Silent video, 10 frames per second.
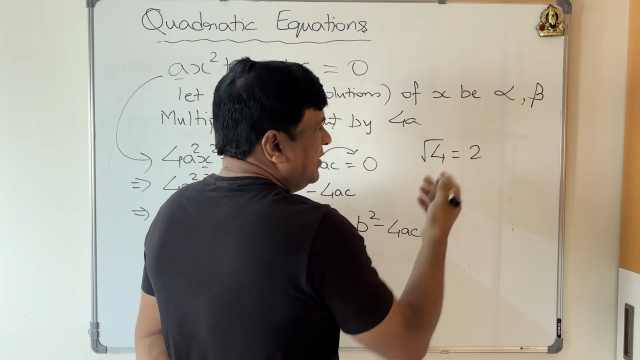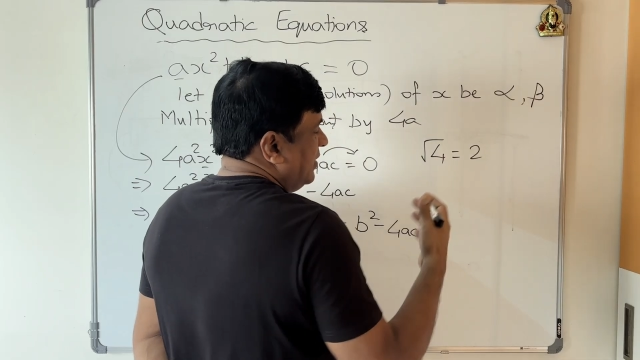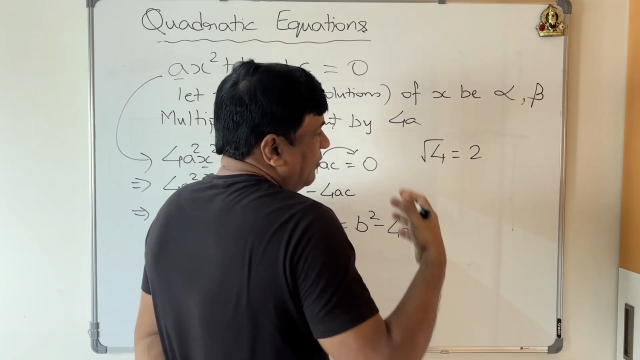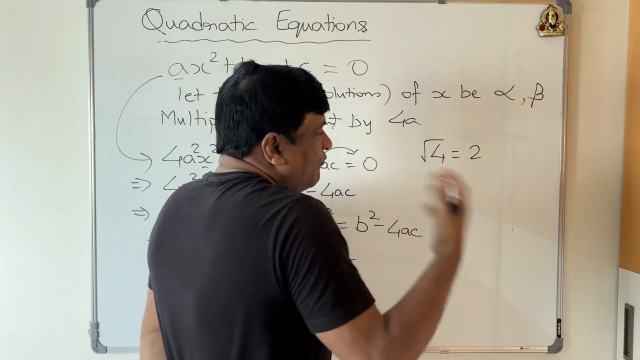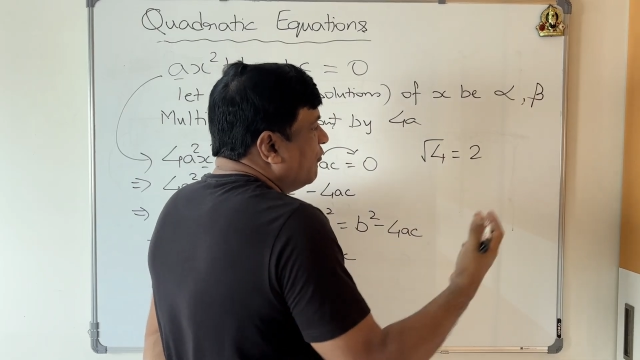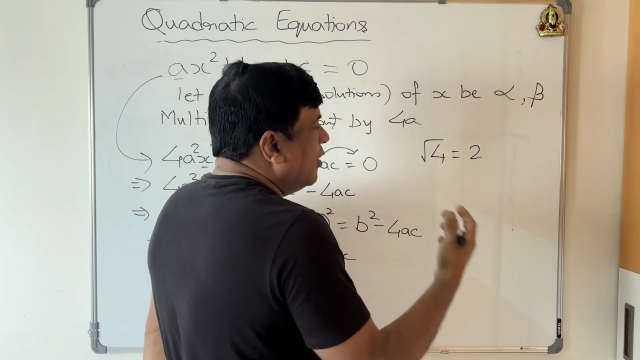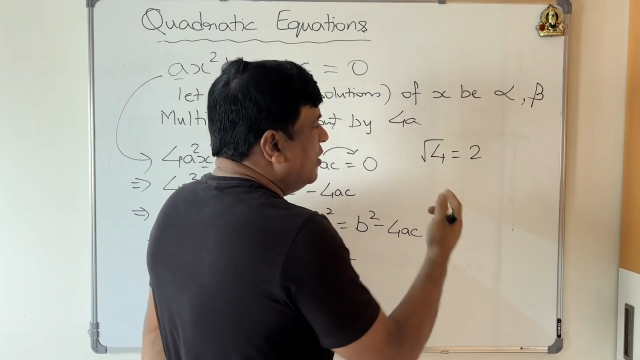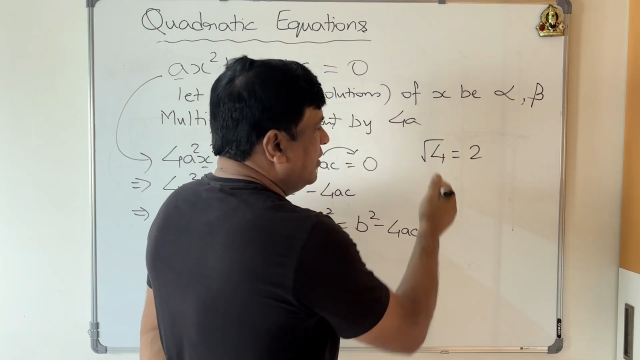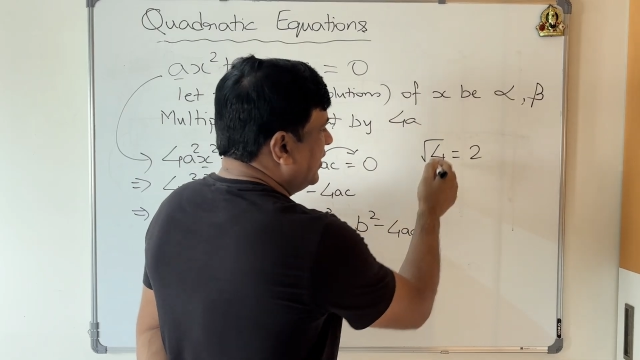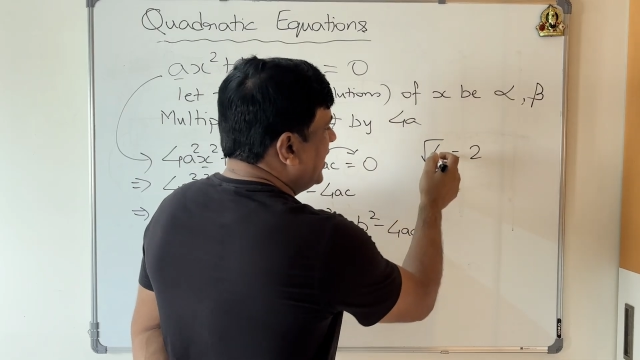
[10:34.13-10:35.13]

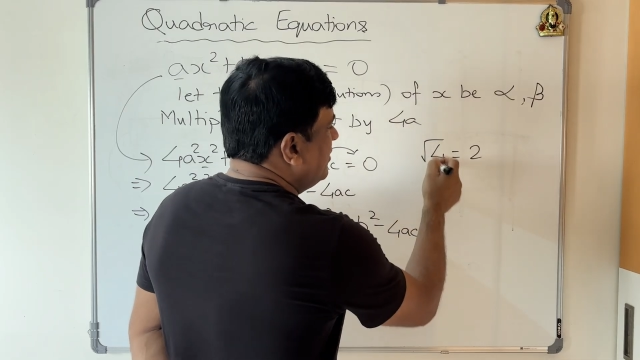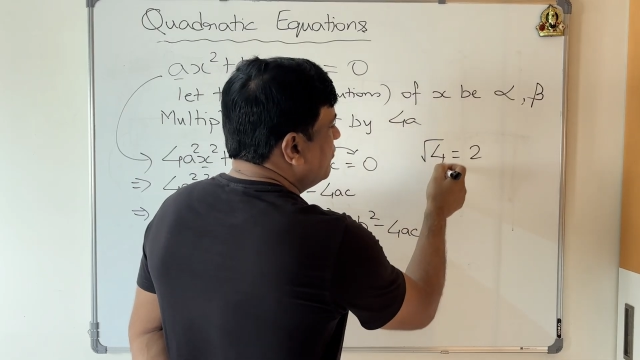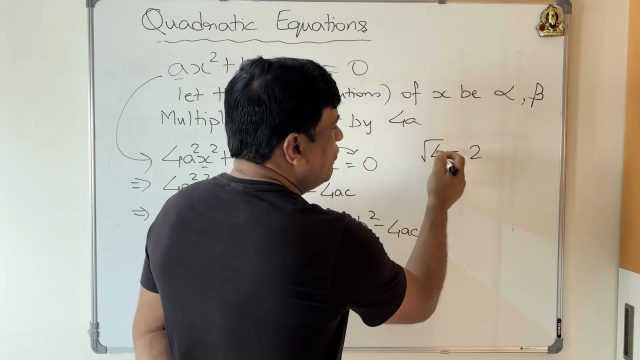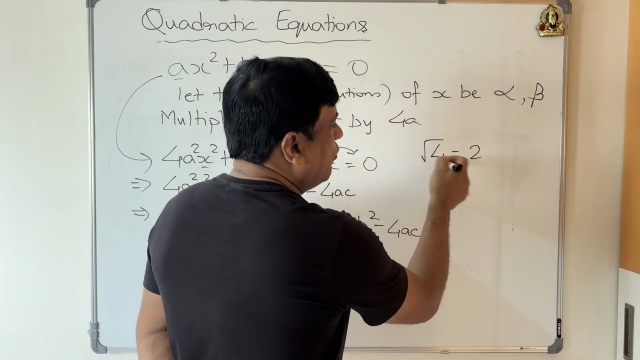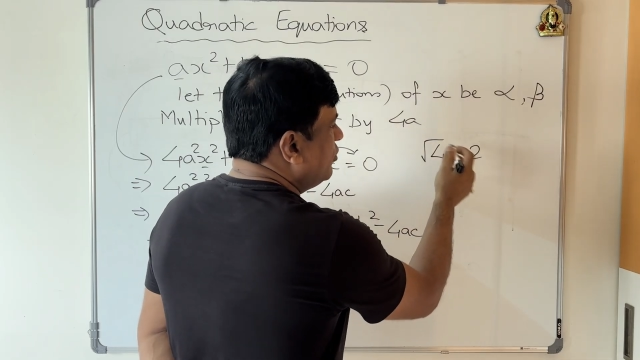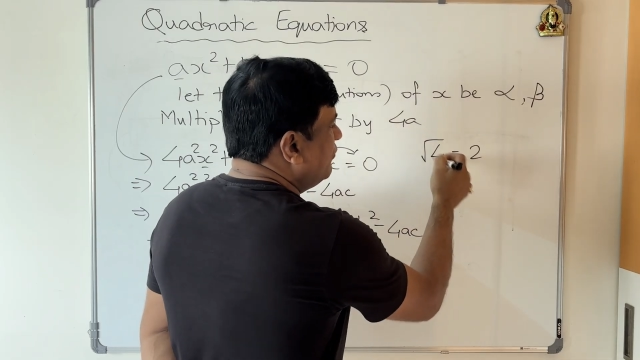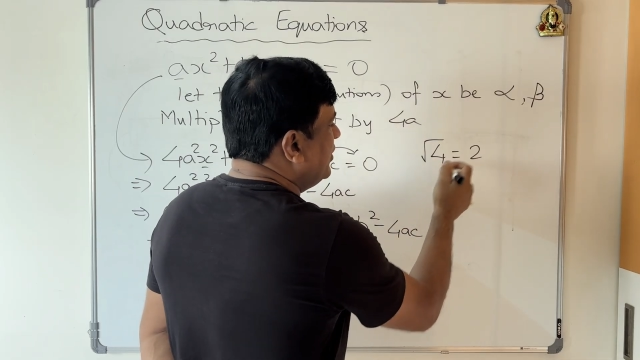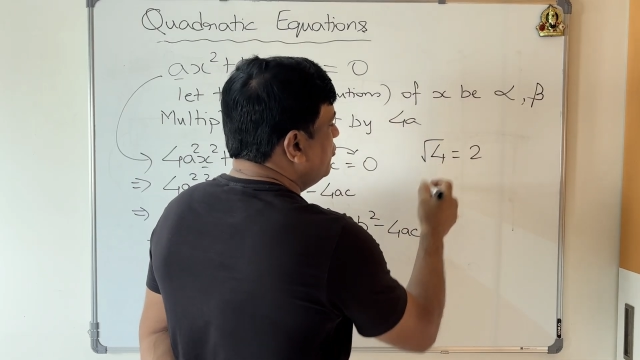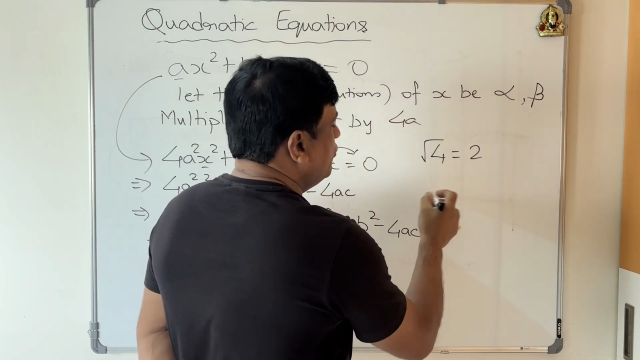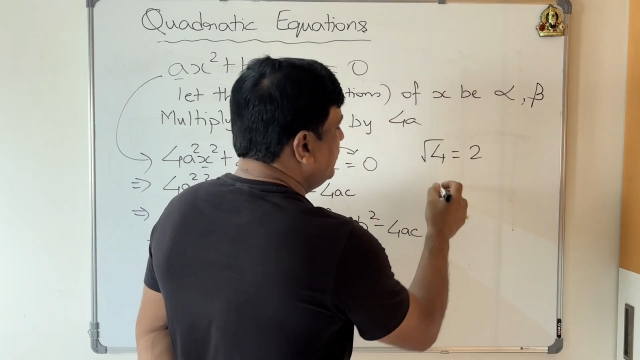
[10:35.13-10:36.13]
world, right, what do
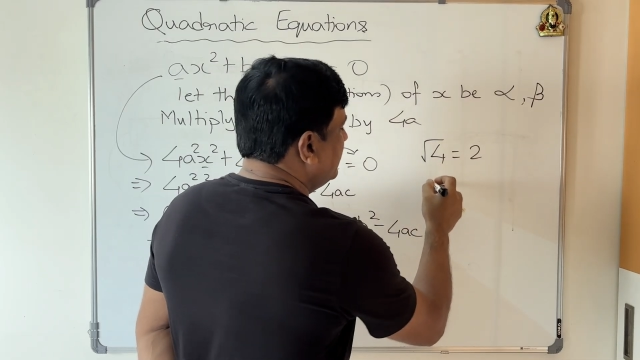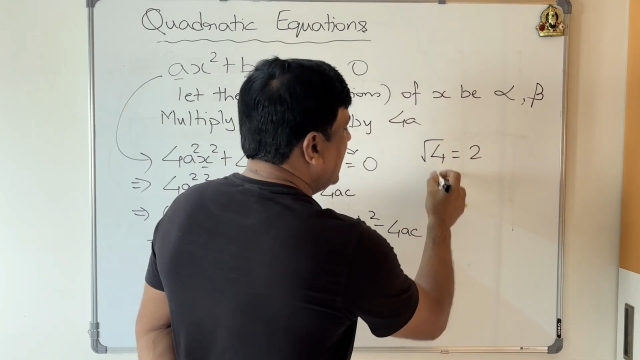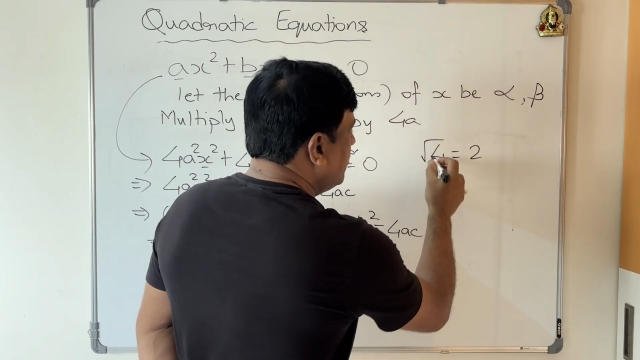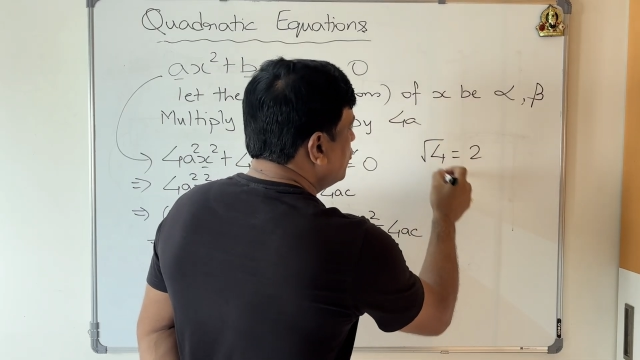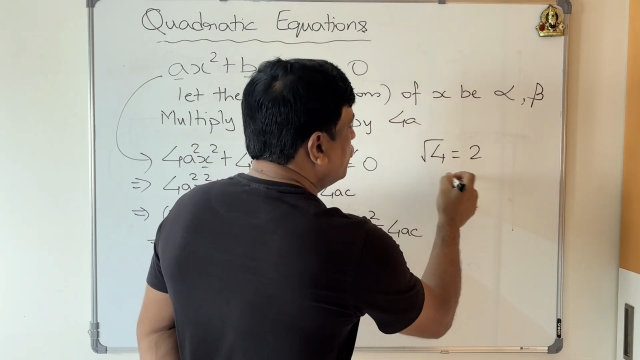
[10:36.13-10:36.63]
we do is that